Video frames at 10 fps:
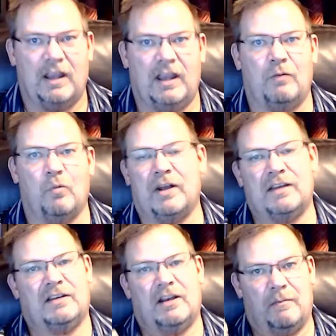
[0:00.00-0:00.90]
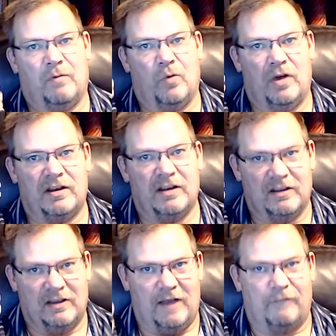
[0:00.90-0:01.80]
And what is the number
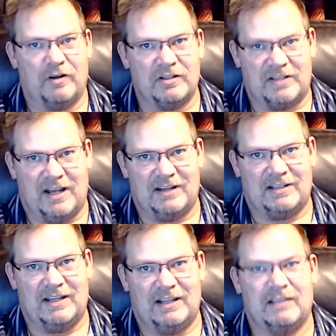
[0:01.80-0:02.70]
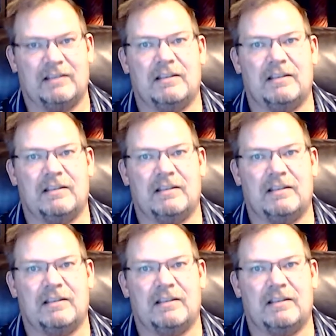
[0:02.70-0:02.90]
1 leverage technique?